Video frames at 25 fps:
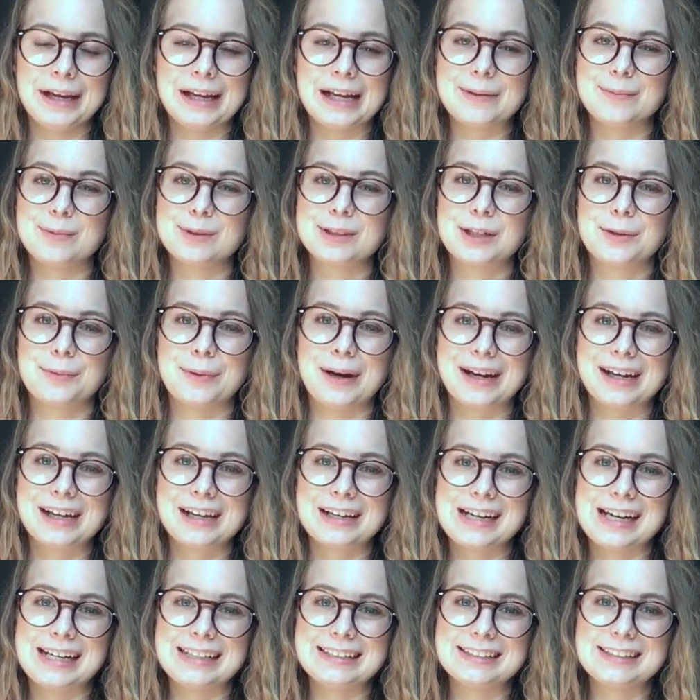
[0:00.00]
being able to
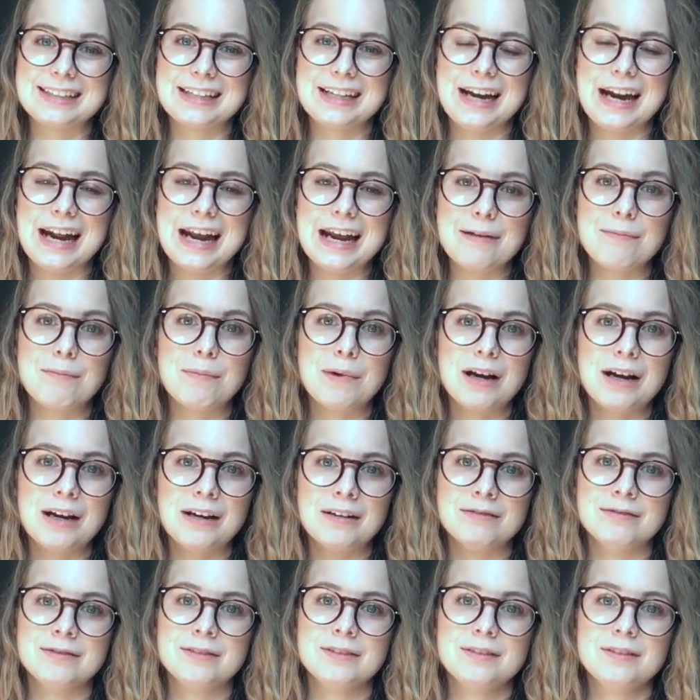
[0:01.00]
recognize the
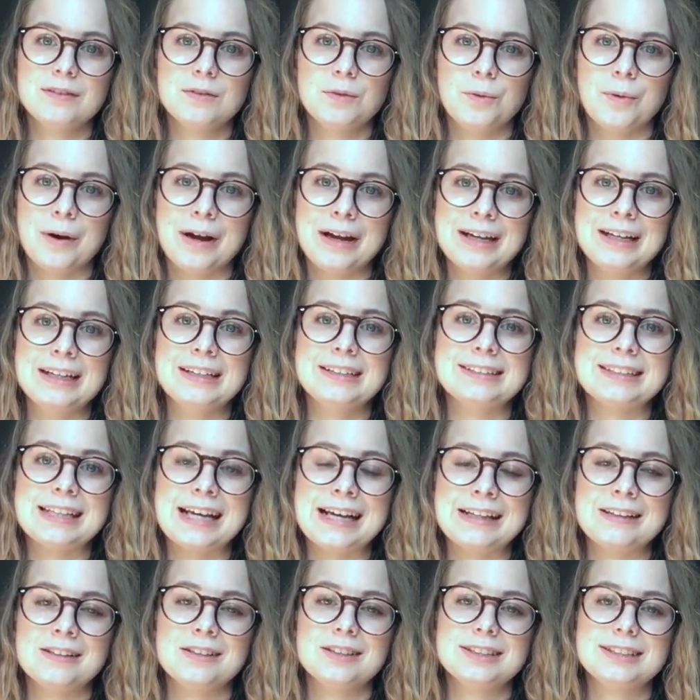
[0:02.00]
name of what
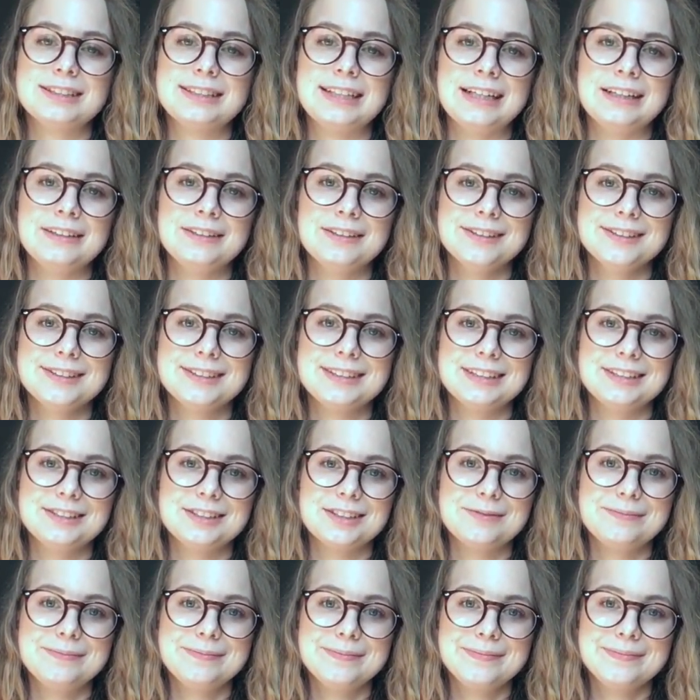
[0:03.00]
is Ehlers Danlos
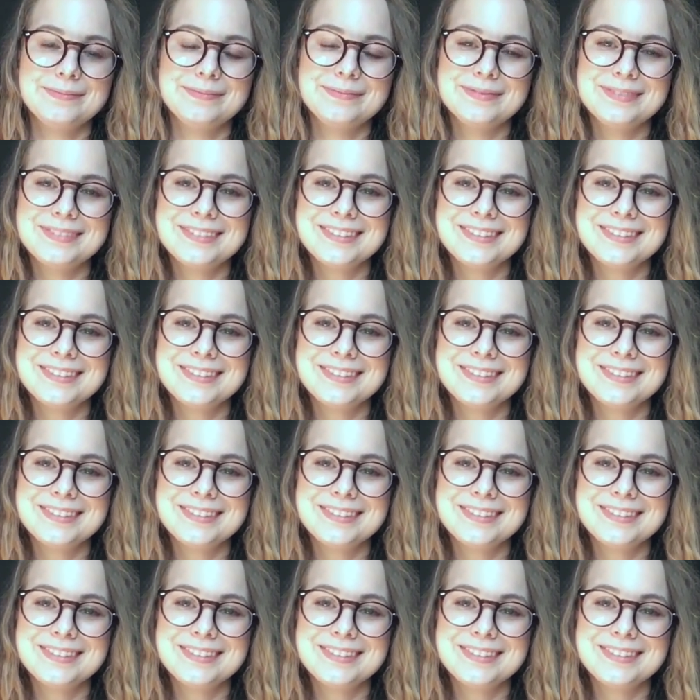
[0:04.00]
syndrome.